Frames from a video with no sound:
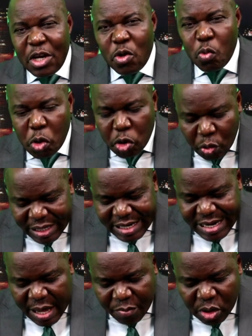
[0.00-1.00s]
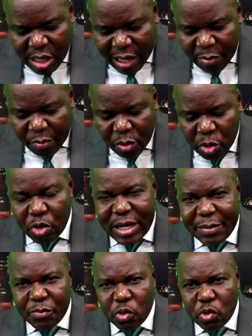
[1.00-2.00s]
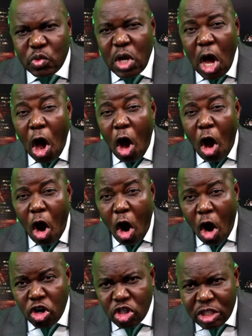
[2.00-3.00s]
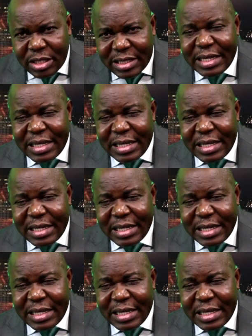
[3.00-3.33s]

which will enable La République du Cameroun hunt